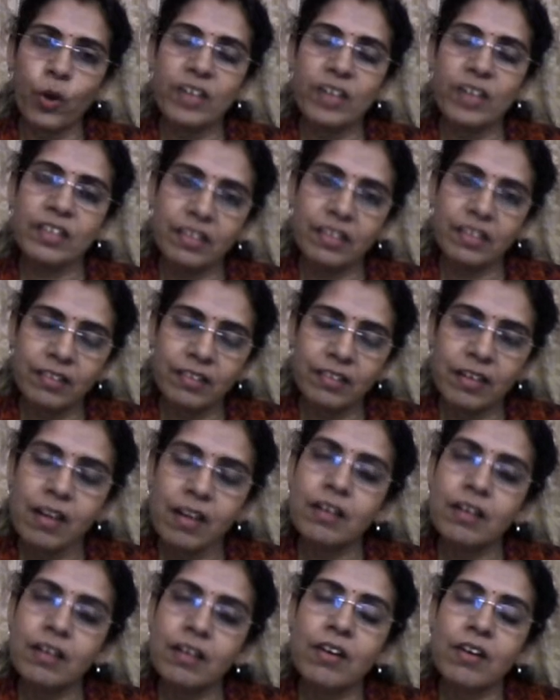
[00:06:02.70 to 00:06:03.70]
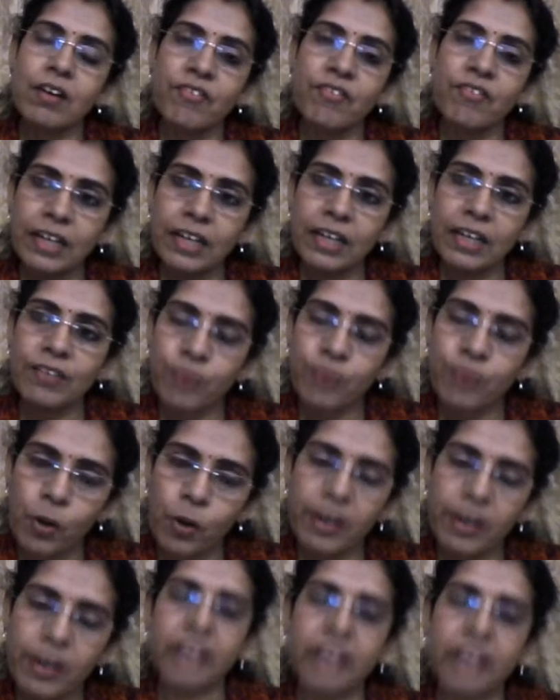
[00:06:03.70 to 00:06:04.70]
in the field for
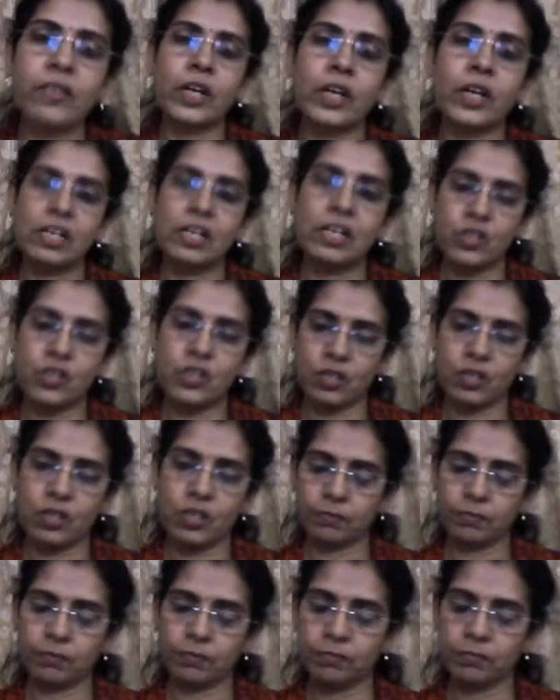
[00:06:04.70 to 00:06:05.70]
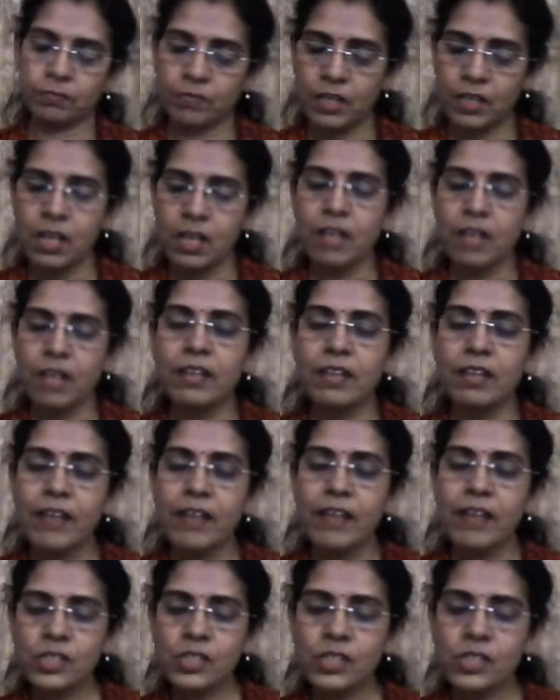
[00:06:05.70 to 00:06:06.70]
agriculture. The
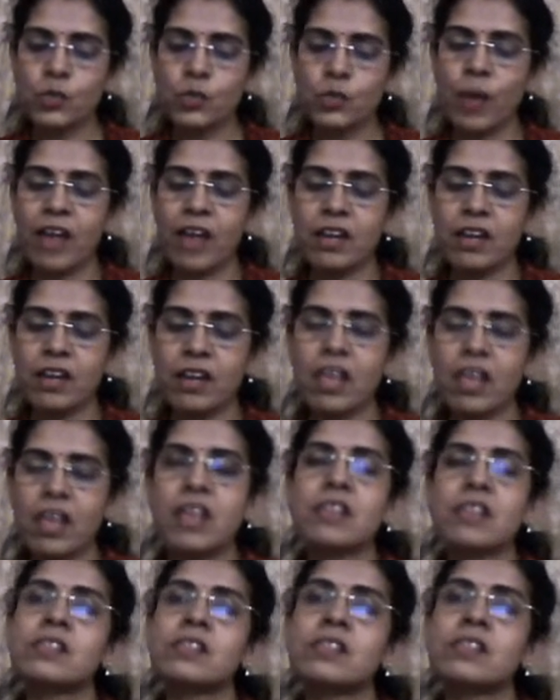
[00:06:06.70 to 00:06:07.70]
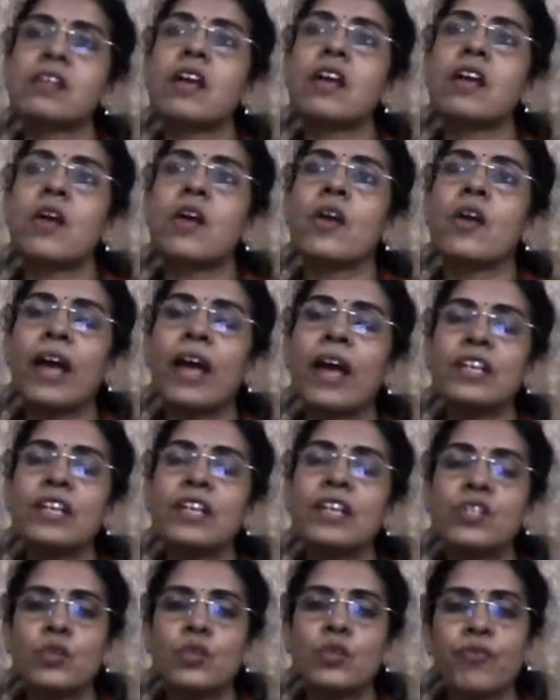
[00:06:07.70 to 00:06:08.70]
next one is
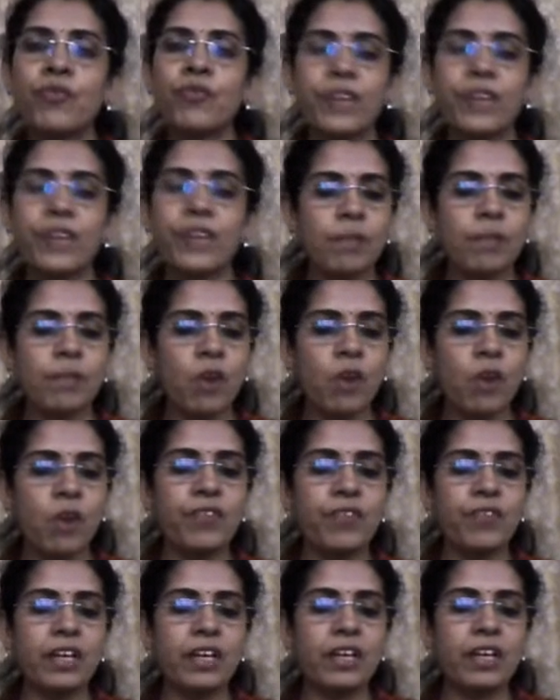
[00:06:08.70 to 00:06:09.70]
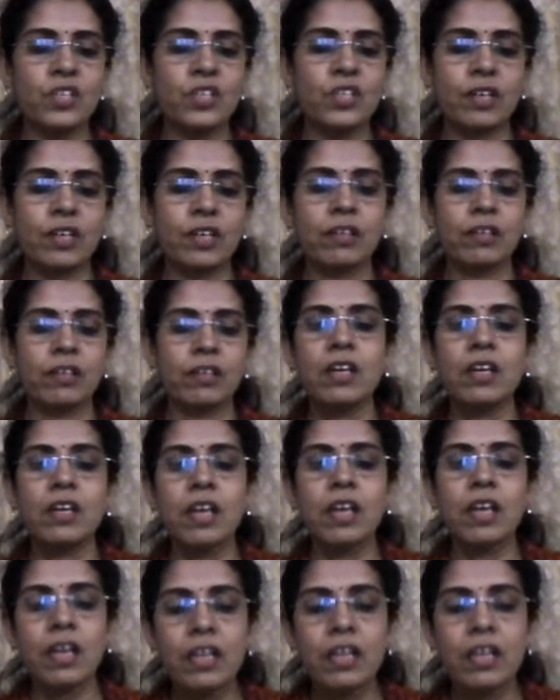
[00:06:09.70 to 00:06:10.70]
right to freedom of religion.
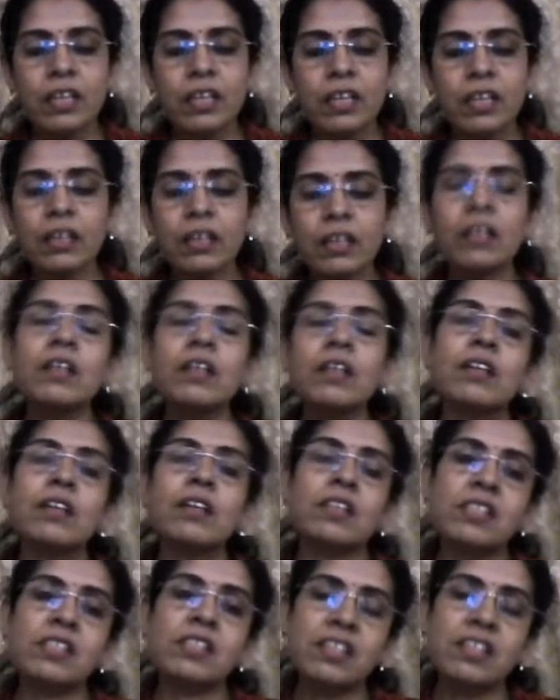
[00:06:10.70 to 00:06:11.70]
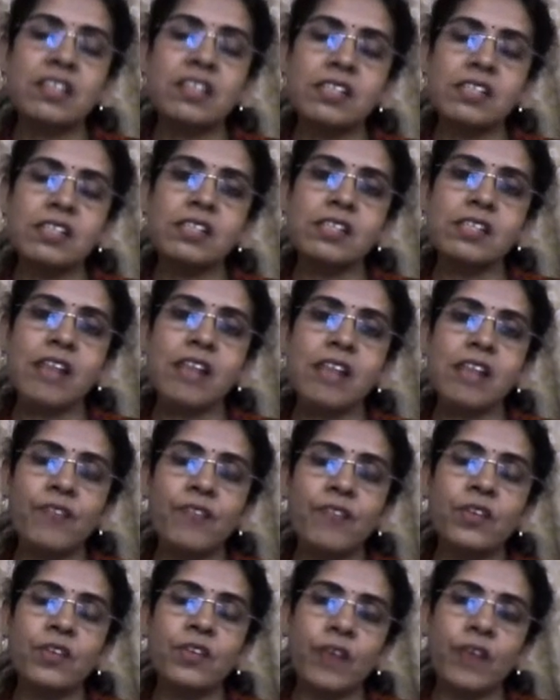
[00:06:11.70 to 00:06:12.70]
Here the citizens have
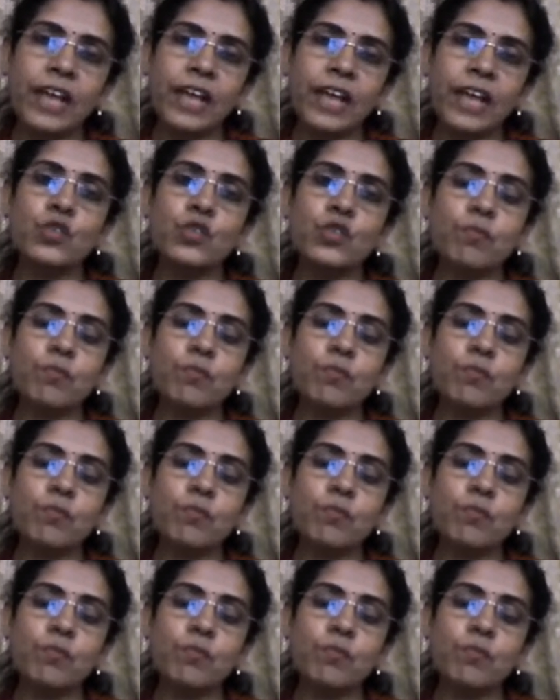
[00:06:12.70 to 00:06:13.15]
the right to